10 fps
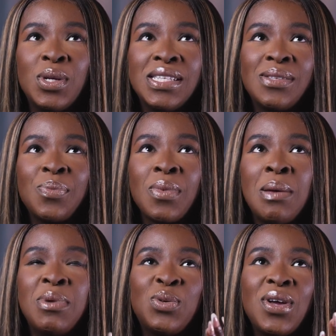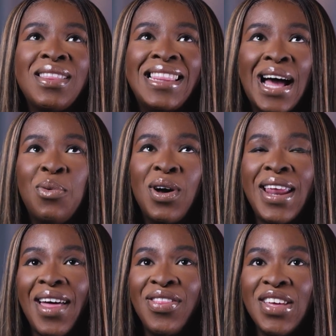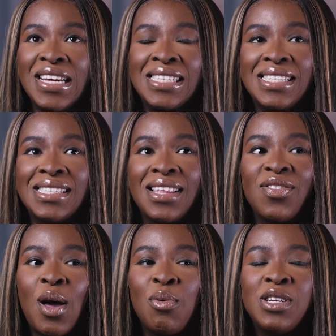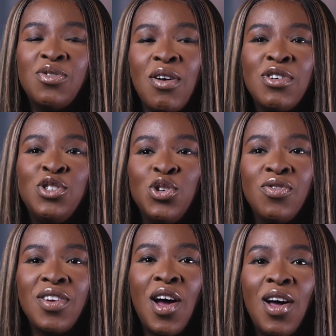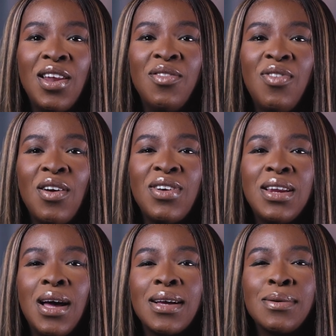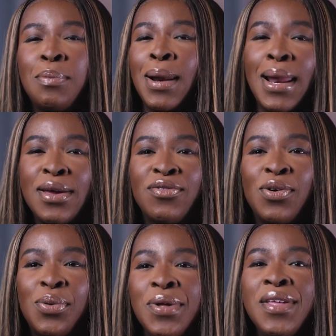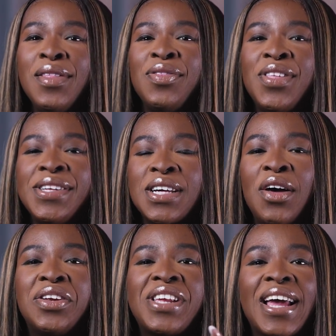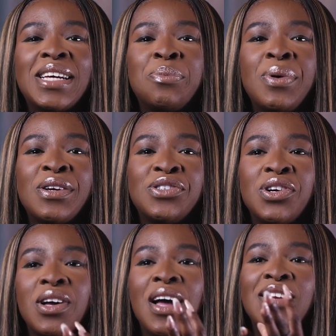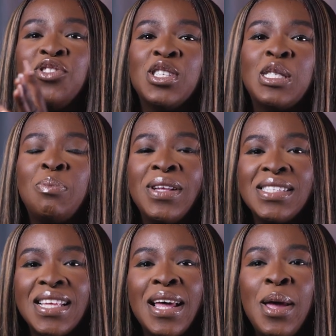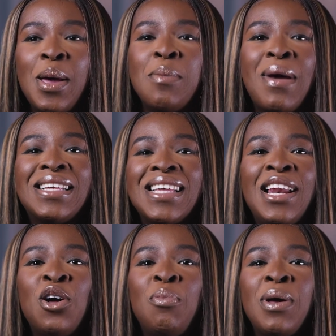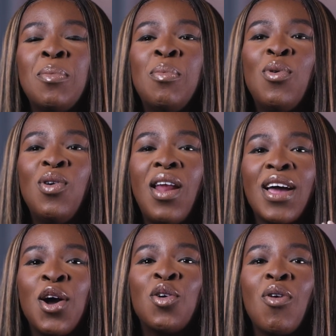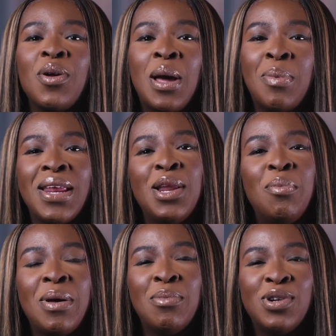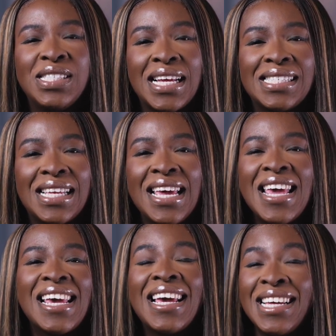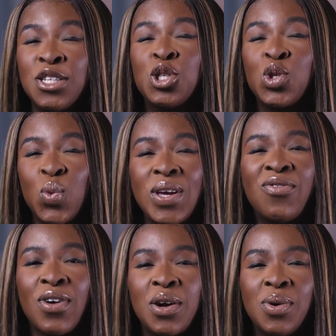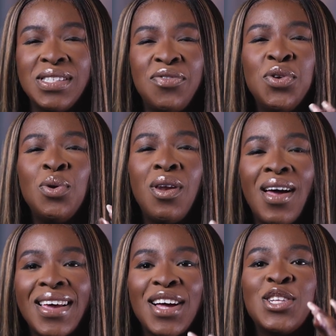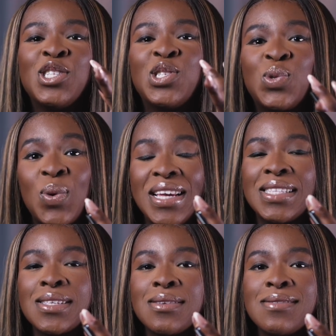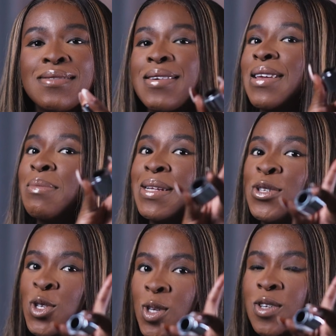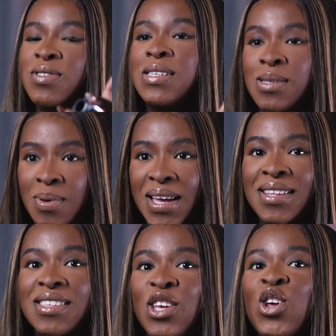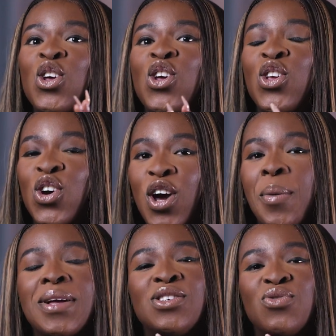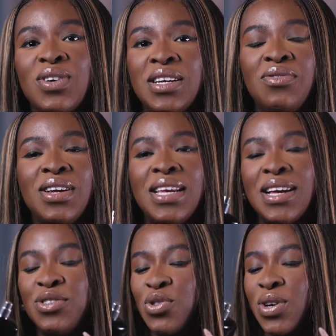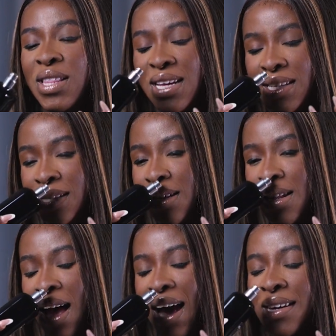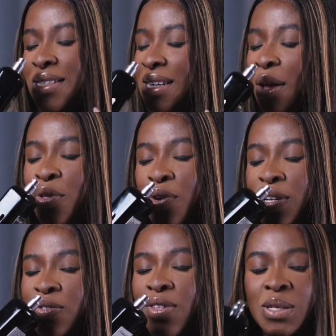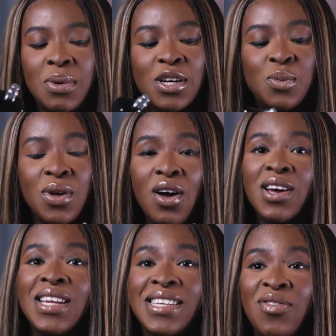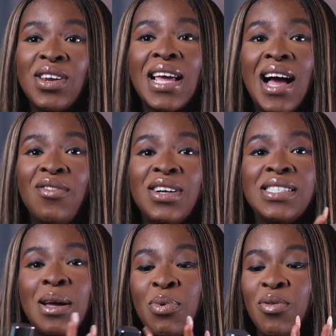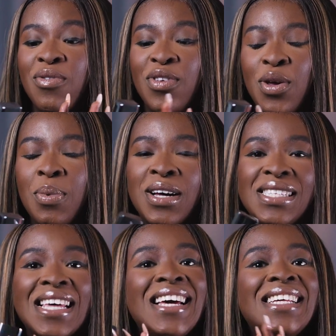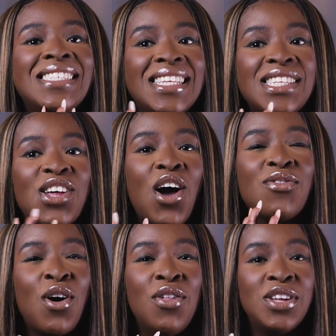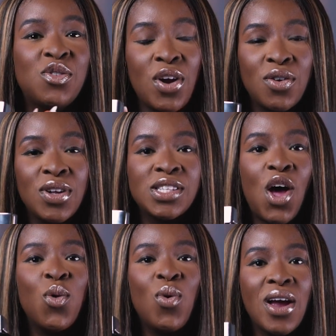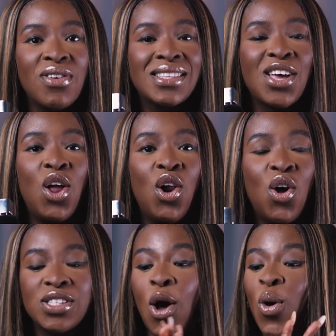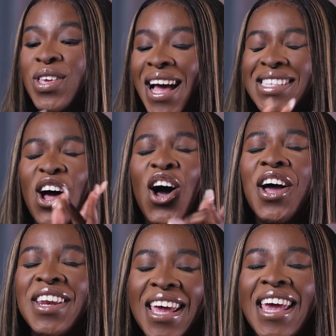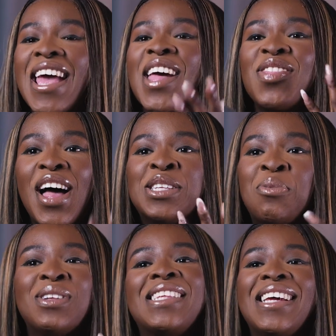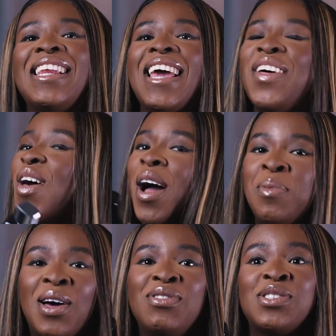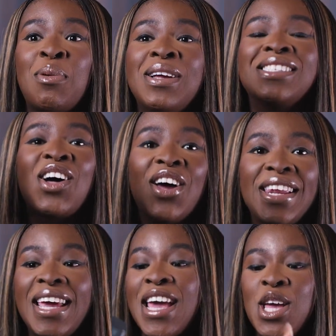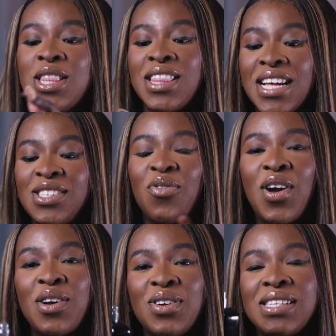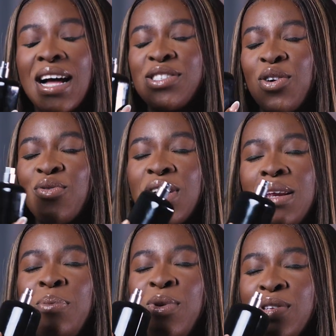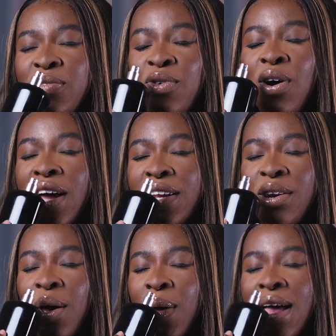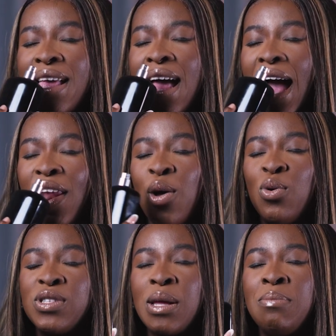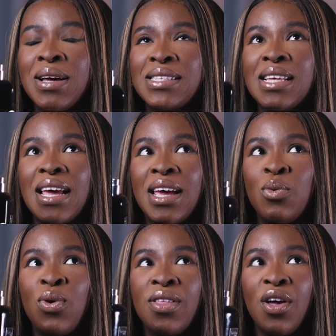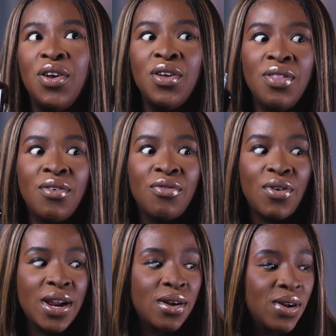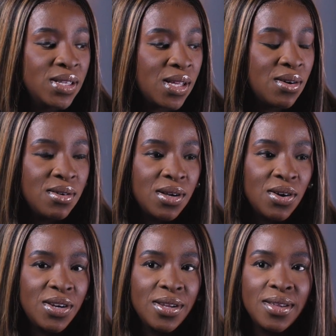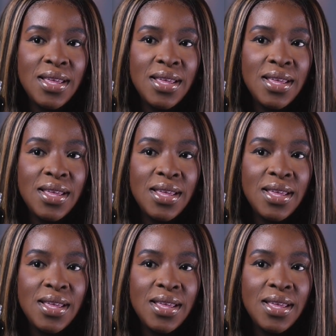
was between that one and this is that that one is very juvenile and very like playful. This kind of takes pink sugar and just spins it, makes it a little bit more like grown up and a little bit more sexy. It is a sweet fragrance. If you like sweet, and I mean sugary sweet, you're going to really, really enjoy this. I need to get the notes for this because we are to definitely have a separate review because since I've gotten this fragrance, I wear it a lot. Oh yes, honey. That's what's in here that I'm loving, so it's honey. This fragrance has a really beautiful honey note and I also mix it in with another fragrance. Oh God.